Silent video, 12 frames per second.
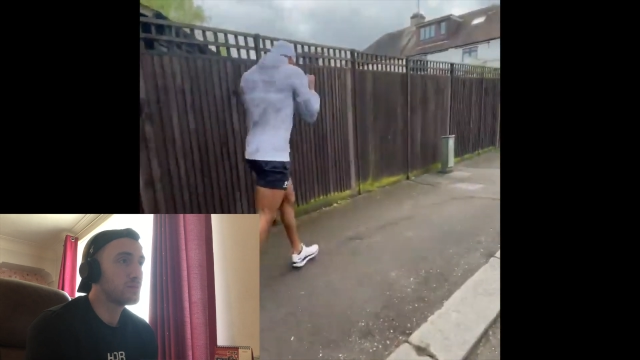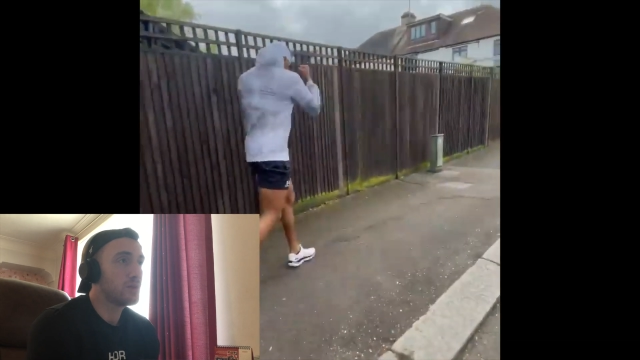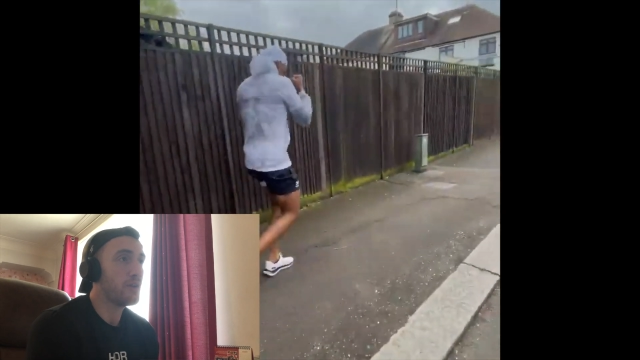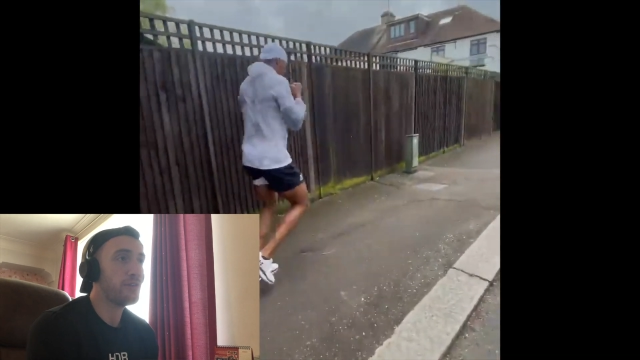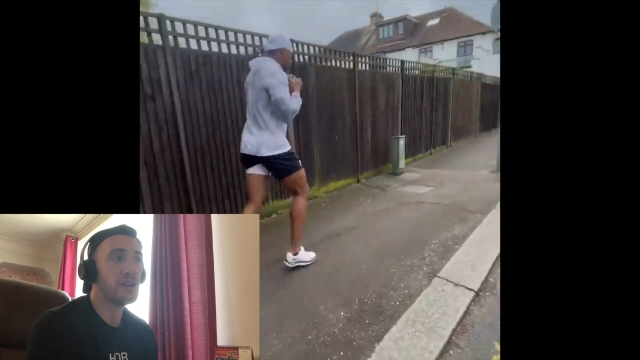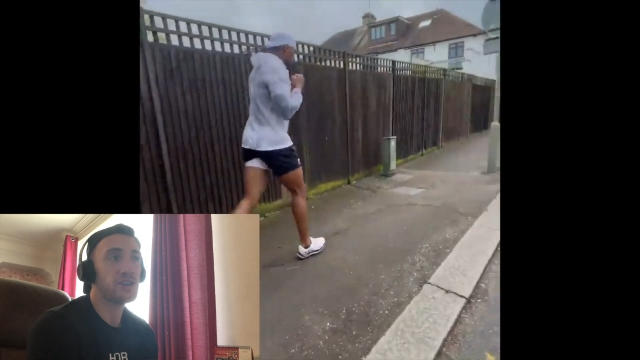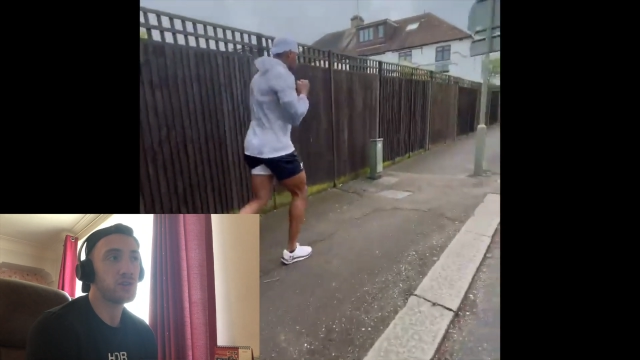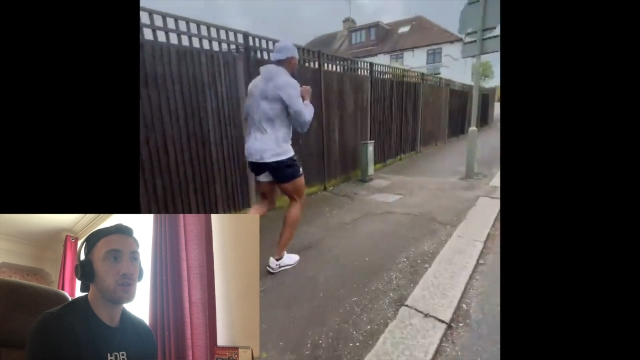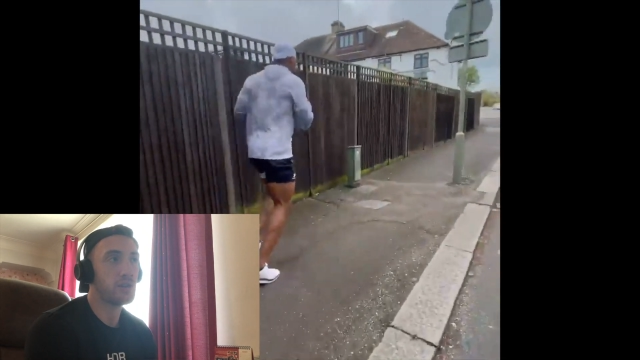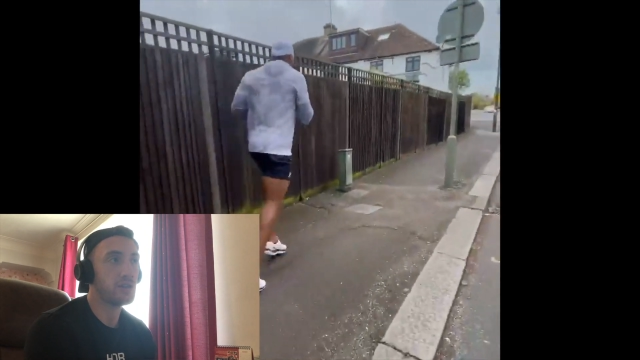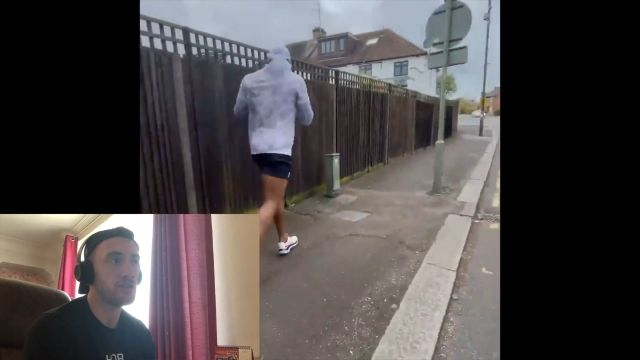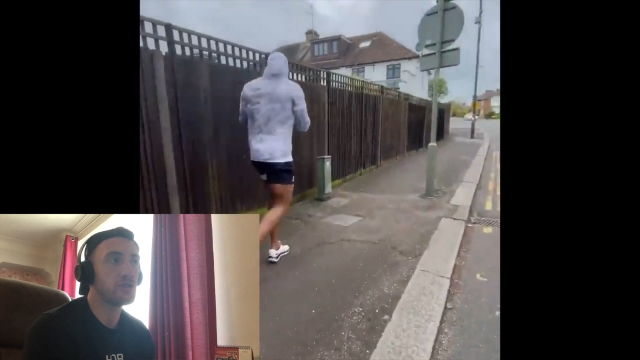I think that's a good
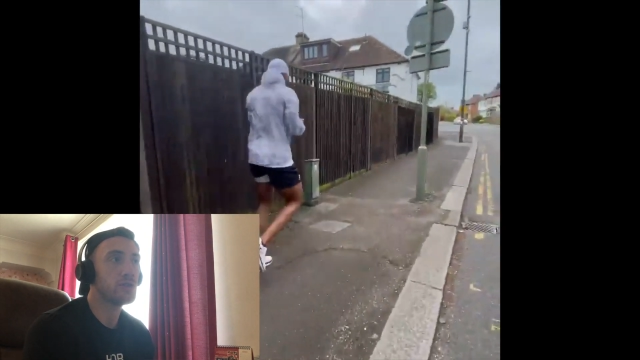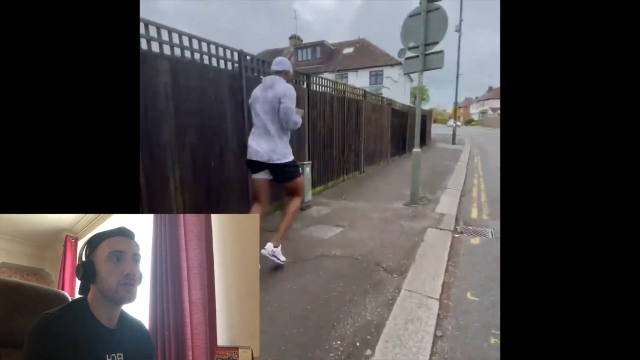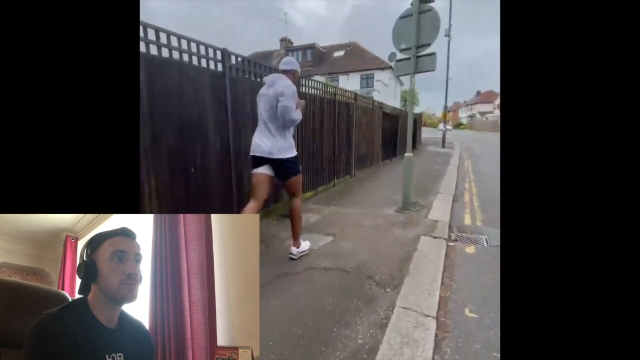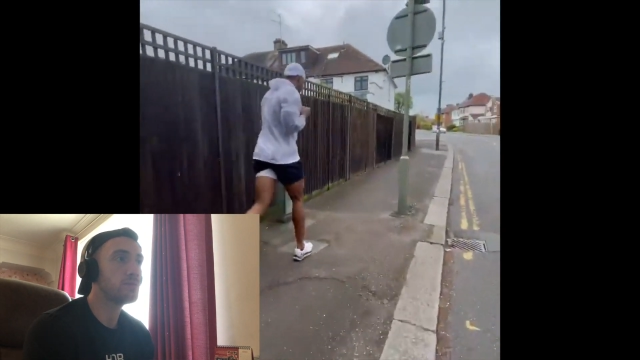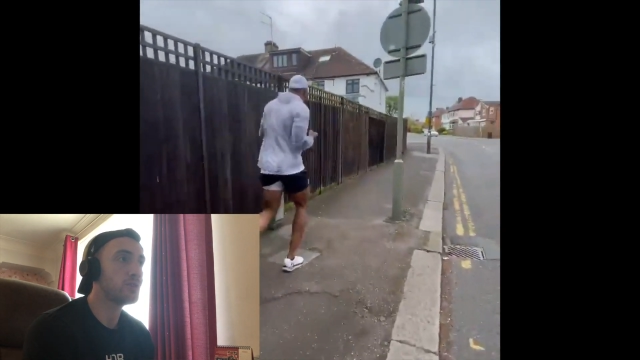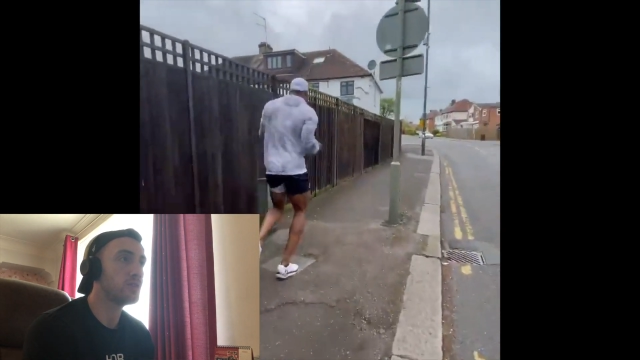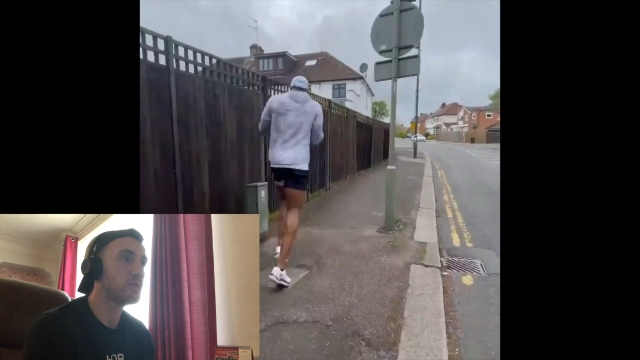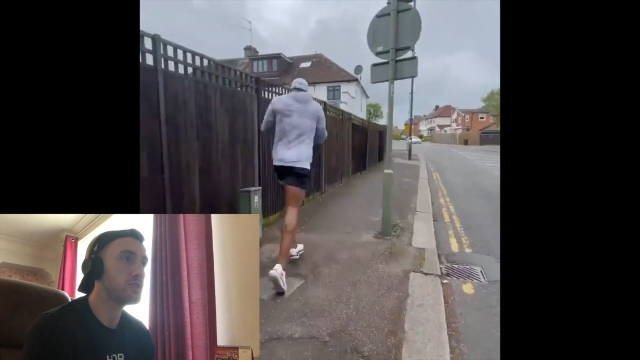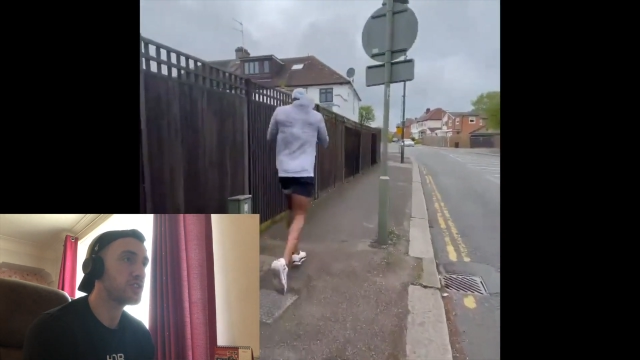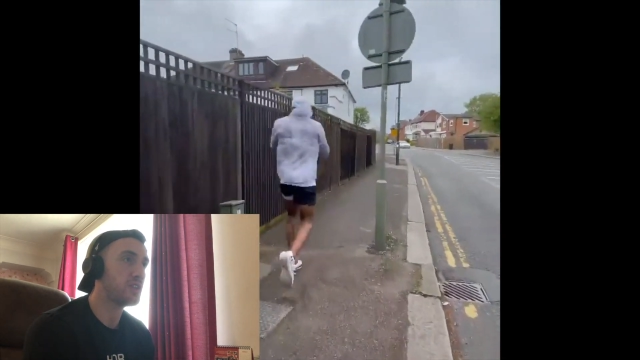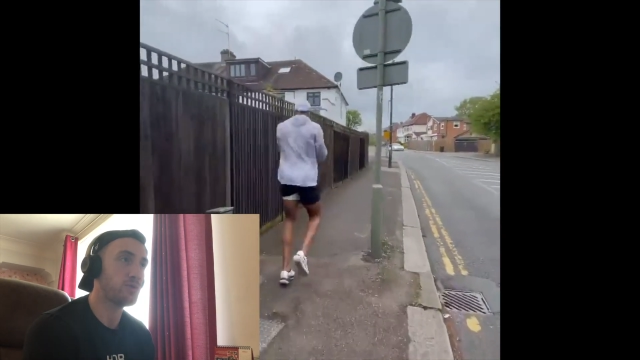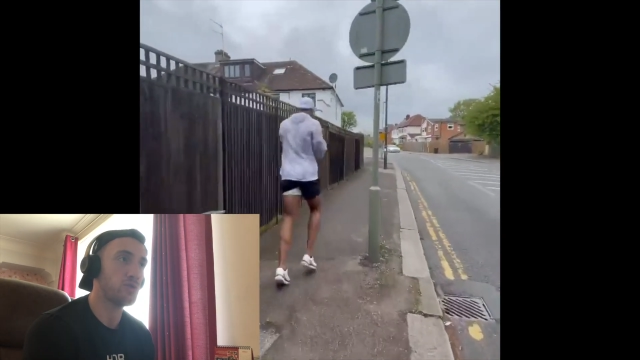thing to do, you know, it
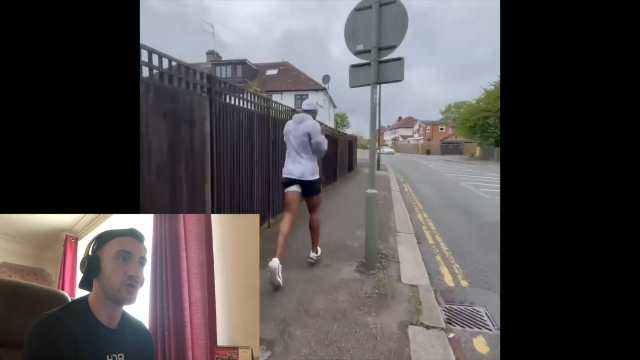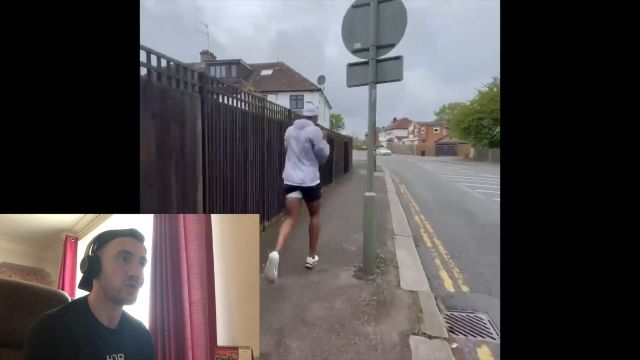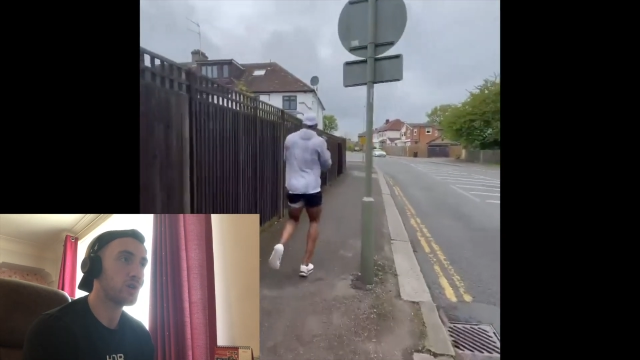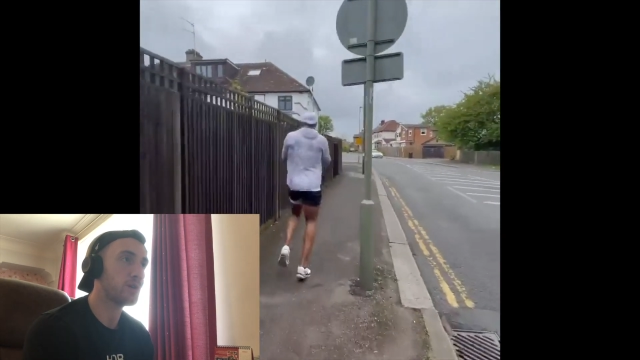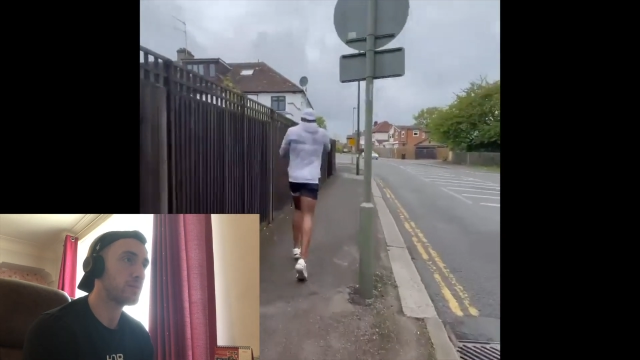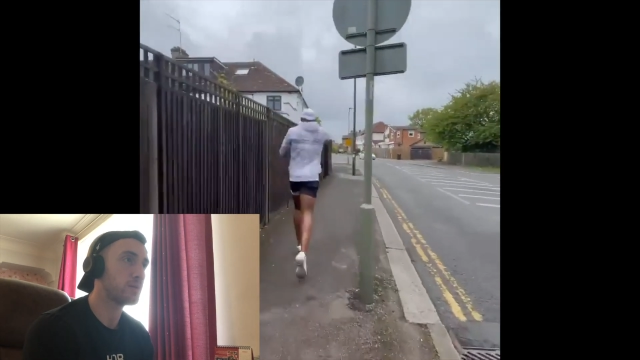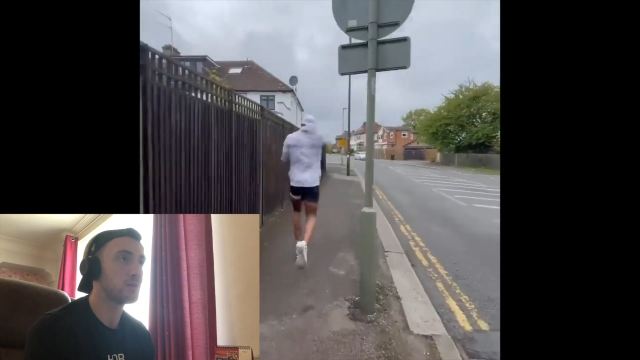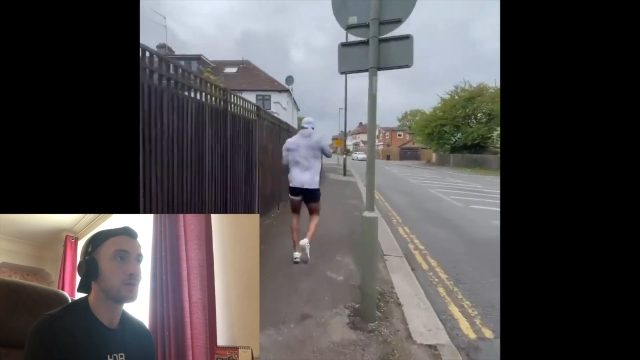just keeps you sharp.